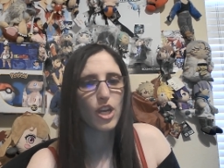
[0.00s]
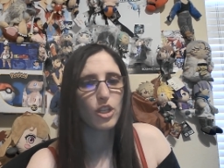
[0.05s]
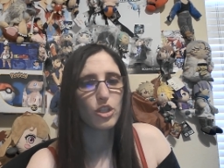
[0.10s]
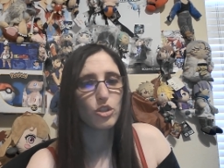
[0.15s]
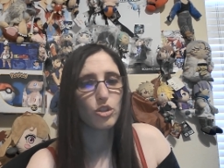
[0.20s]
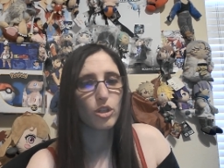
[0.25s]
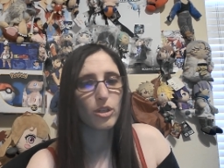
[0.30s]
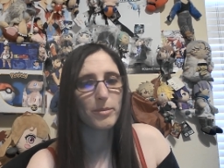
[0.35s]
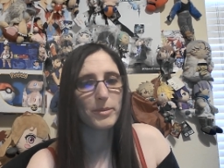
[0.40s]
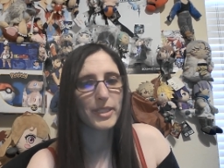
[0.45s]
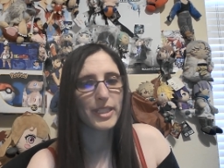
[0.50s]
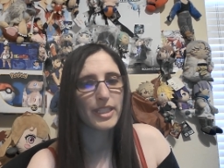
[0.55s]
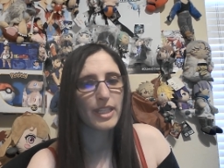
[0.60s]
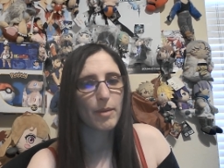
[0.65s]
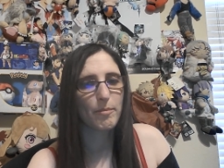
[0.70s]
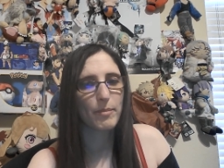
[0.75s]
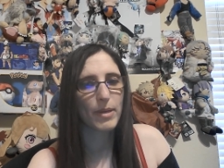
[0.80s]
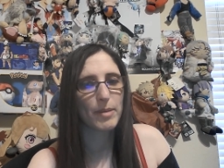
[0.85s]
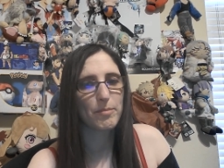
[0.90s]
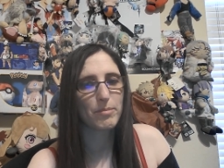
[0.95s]
Normally that
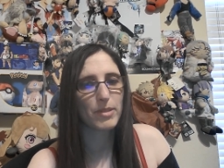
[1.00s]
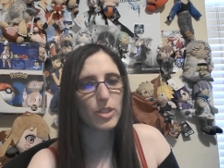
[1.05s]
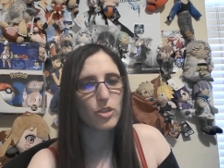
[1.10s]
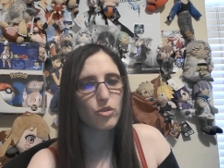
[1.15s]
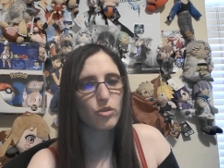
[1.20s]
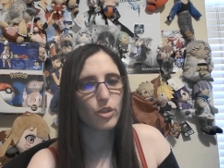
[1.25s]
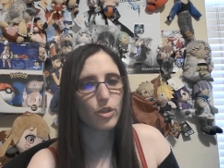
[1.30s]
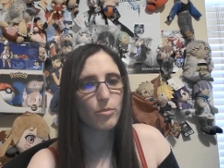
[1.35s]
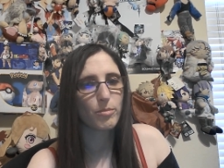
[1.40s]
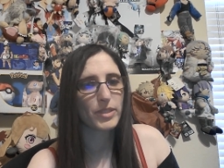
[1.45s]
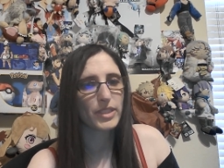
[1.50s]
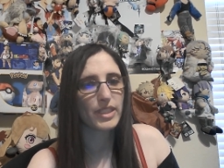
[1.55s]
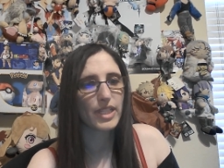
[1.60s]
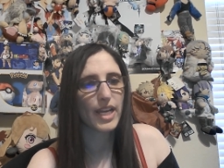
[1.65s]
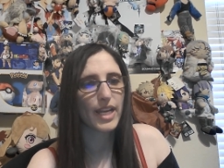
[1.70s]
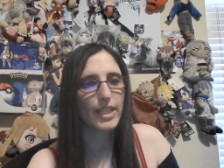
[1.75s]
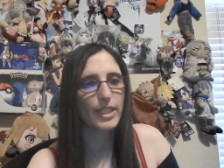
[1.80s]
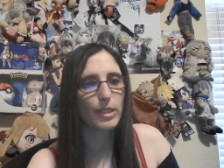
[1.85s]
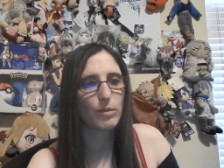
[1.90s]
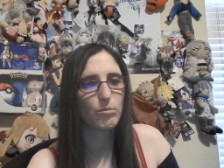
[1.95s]
might be true, but
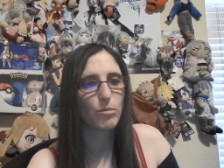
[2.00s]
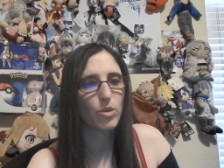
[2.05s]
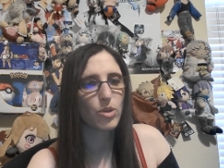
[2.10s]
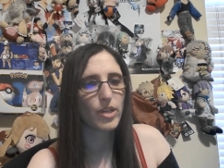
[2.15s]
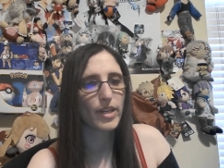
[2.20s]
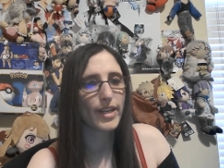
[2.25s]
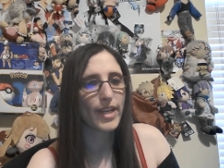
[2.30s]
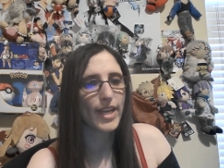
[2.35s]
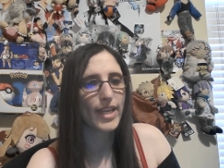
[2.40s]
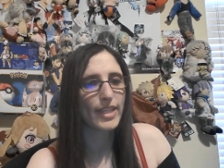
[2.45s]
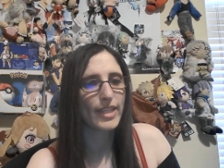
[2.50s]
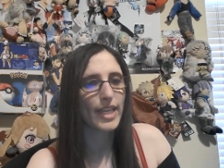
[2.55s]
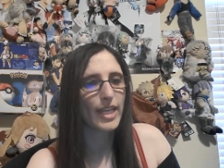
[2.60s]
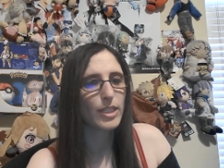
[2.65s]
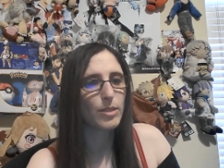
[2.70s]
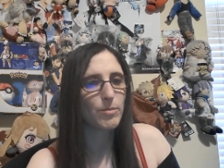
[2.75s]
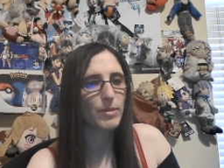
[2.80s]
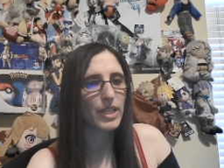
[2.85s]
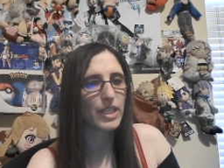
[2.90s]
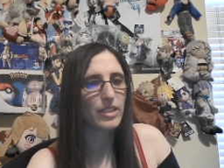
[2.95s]
not anymore.
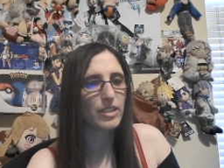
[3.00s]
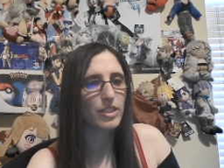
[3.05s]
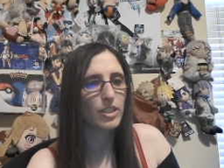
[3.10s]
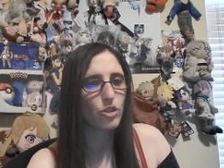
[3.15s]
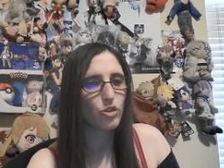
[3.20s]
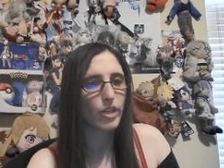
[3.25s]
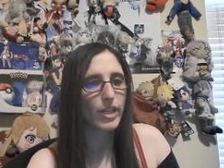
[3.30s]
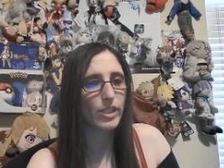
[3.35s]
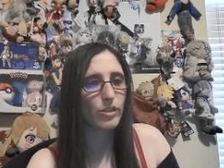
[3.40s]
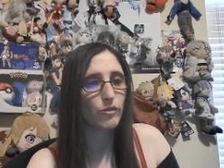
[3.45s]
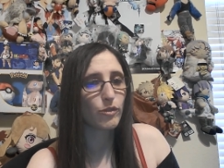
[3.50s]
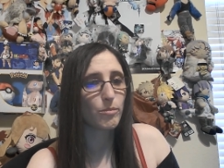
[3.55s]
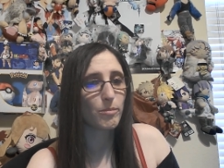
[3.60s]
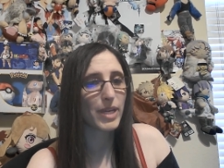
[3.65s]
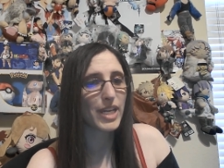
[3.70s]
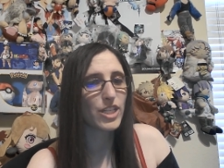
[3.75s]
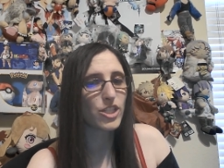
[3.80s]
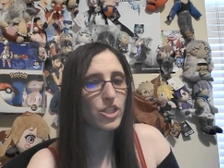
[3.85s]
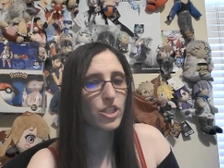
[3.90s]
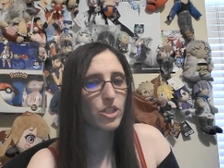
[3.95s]
That's because of the
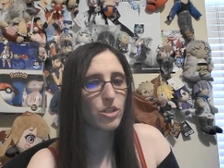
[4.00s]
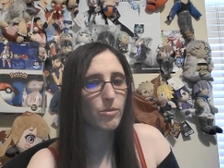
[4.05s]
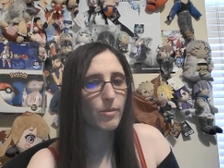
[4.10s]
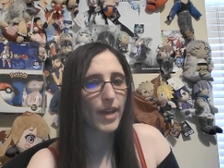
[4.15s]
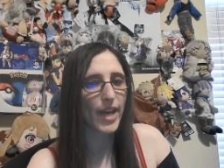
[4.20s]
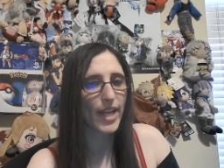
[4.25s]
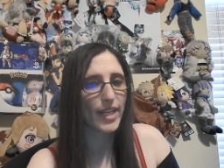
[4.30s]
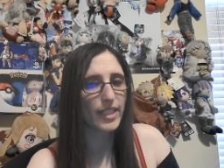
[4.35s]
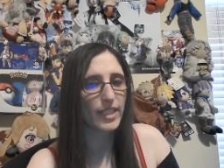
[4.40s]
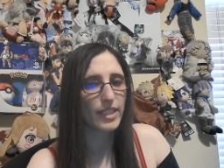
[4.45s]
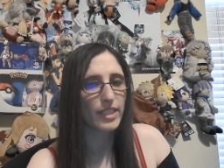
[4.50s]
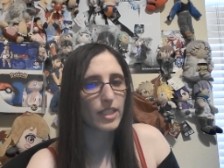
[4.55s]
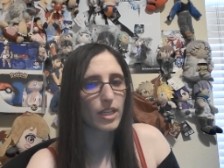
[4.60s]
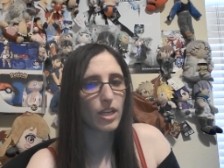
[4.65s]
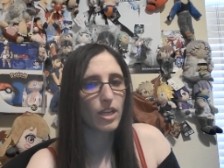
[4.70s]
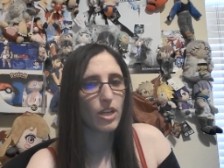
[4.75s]
transformation you added.